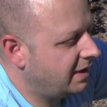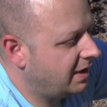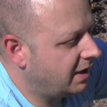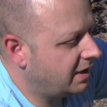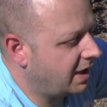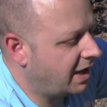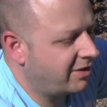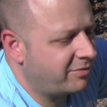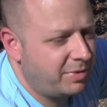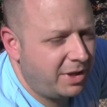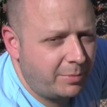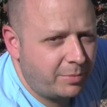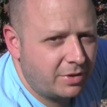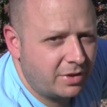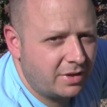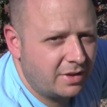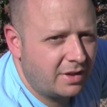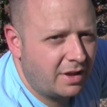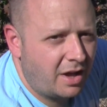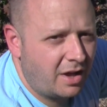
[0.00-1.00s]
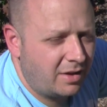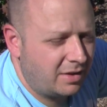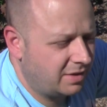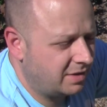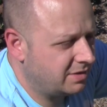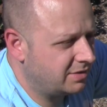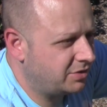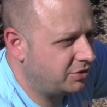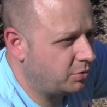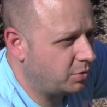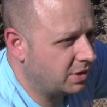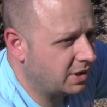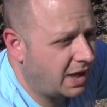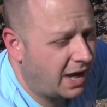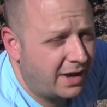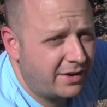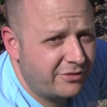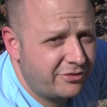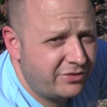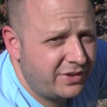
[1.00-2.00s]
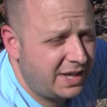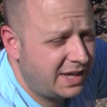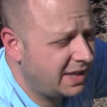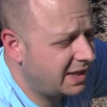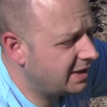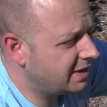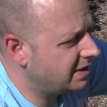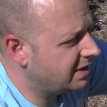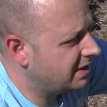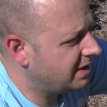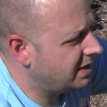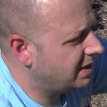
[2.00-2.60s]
A lot of people do a lot of feeding.